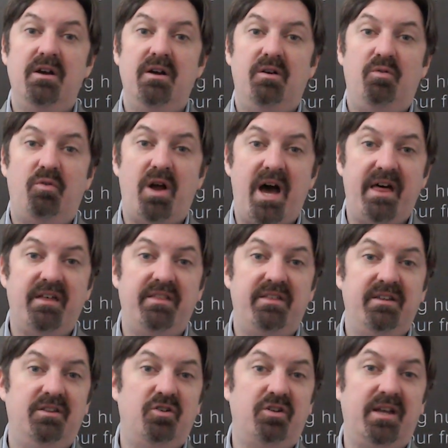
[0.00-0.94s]
rather
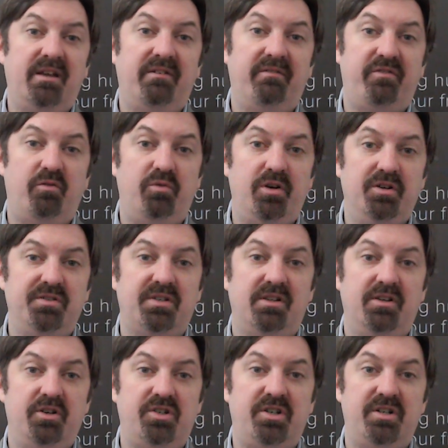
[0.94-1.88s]
than looking for real
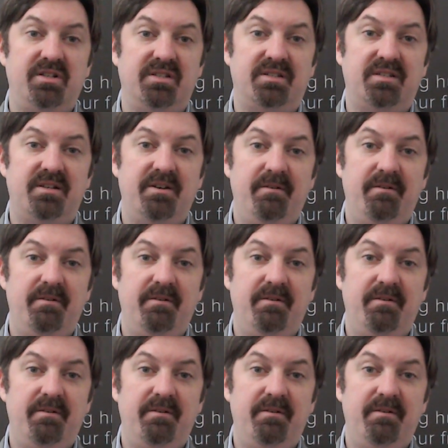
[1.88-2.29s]
solutions.